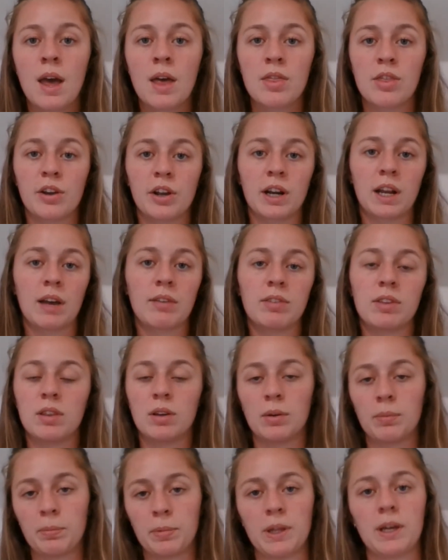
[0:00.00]
they're going to have either
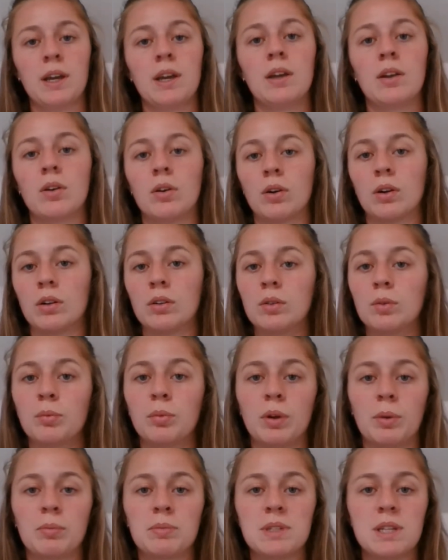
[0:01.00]
a plate or an
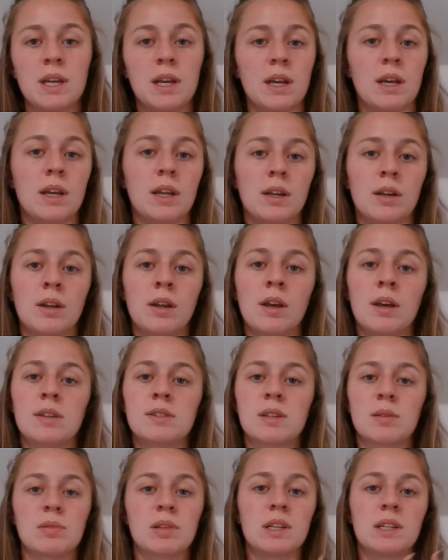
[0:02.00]
aluminum tin,
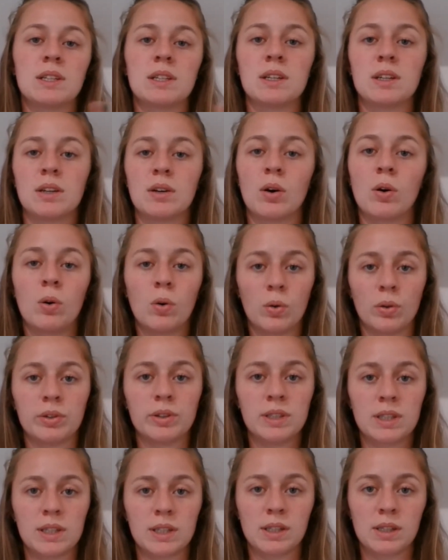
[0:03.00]
something to
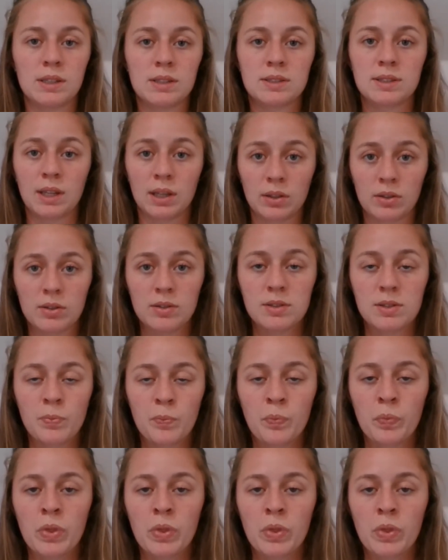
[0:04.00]
hold the Skittles.